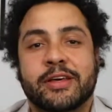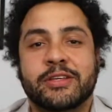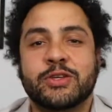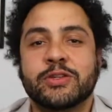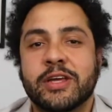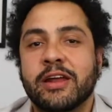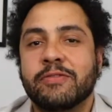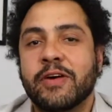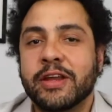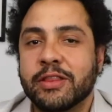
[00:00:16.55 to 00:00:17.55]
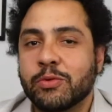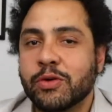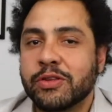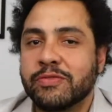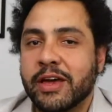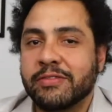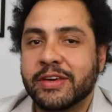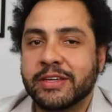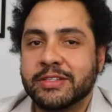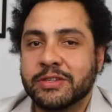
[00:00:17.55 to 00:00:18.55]
So it's kind of funny, the world of dev
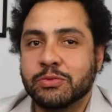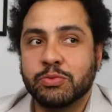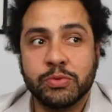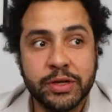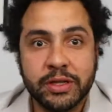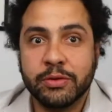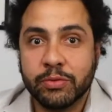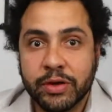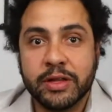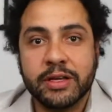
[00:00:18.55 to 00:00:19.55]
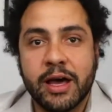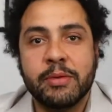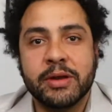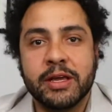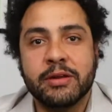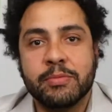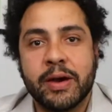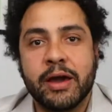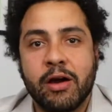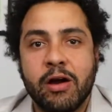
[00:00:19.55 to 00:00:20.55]
kits is really dominated
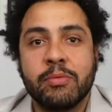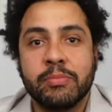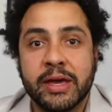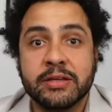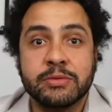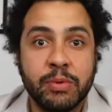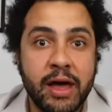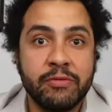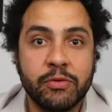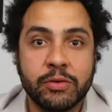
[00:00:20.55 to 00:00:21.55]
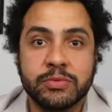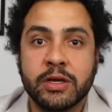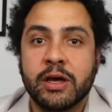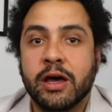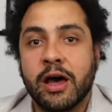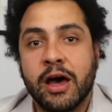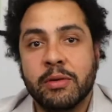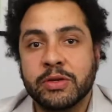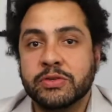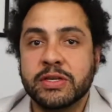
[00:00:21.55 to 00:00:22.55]
by ARM-based platforms.
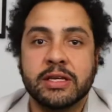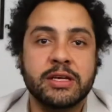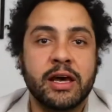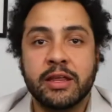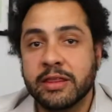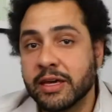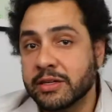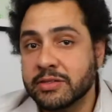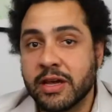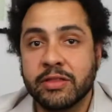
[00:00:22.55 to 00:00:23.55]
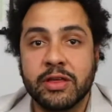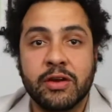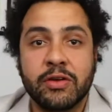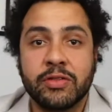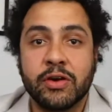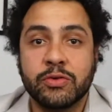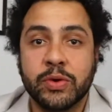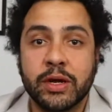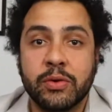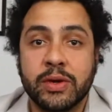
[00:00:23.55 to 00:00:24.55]
You see a ton of things out there in the
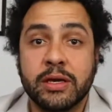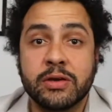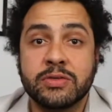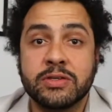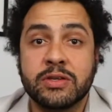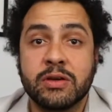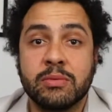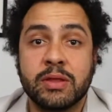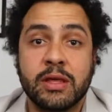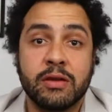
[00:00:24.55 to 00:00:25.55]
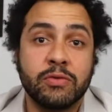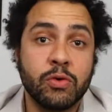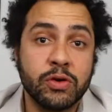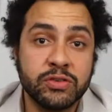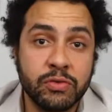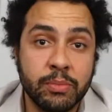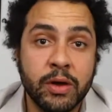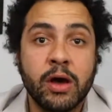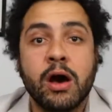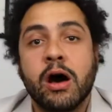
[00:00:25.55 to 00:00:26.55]
Arduino ecosystem, and then of course from
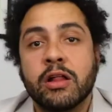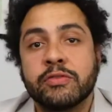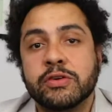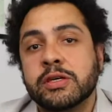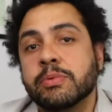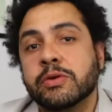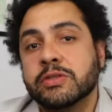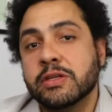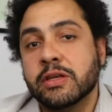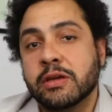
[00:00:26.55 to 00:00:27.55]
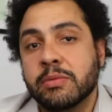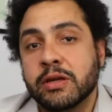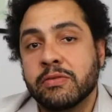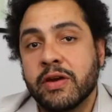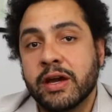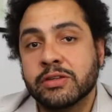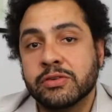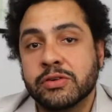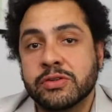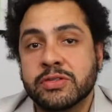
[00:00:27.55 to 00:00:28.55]
all of your typical silicon
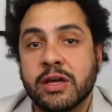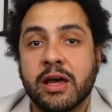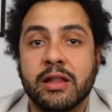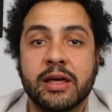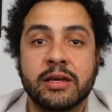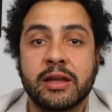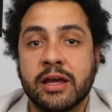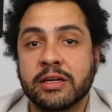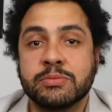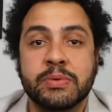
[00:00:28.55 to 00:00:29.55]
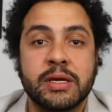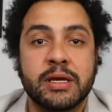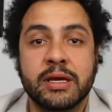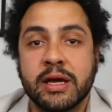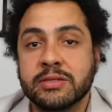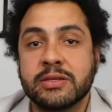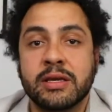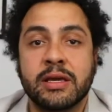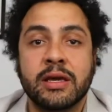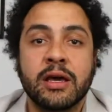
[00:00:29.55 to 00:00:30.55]
manufacturers like NXP,
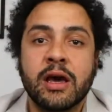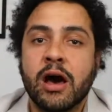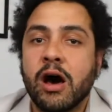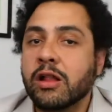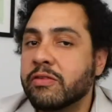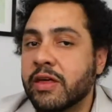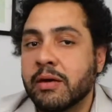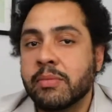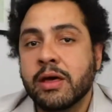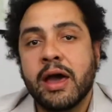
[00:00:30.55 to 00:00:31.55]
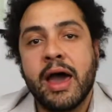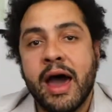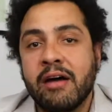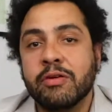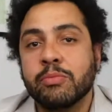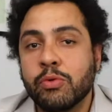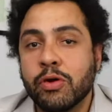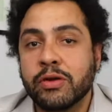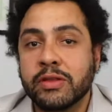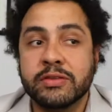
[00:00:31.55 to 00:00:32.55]
ST, all of them have a
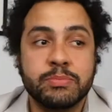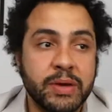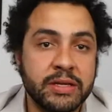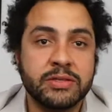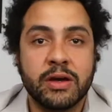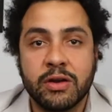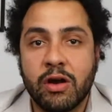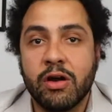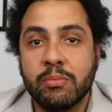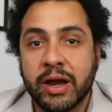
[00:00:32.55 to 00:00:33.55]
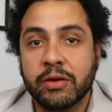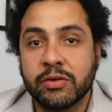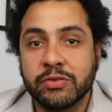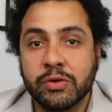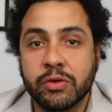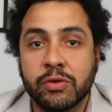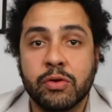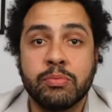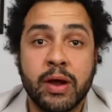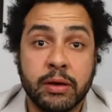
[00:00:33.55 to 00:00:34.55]
board that's based on an ARM microcontroller
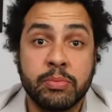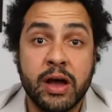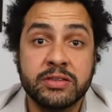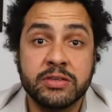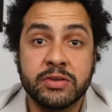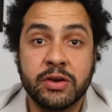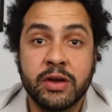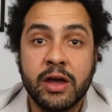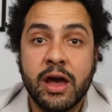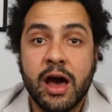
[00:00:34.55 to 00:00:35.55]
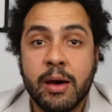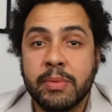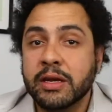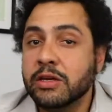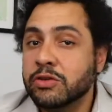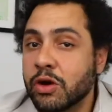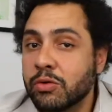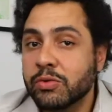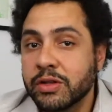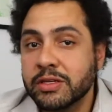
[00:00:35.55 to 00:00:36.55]
or microprocessor, and you
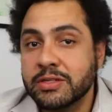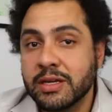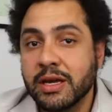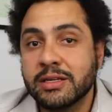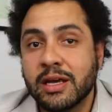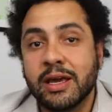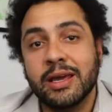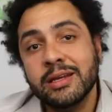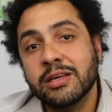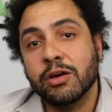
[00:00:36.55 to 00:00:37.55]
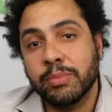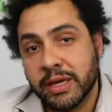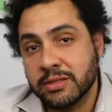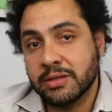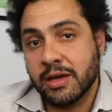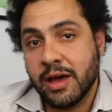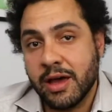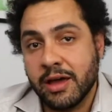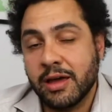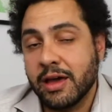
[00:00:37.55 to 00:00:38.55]
don't really see a ton of Intel-based
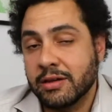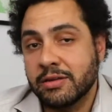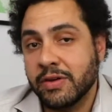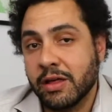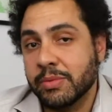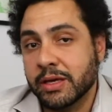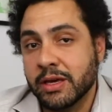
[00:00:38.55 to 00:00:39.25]
development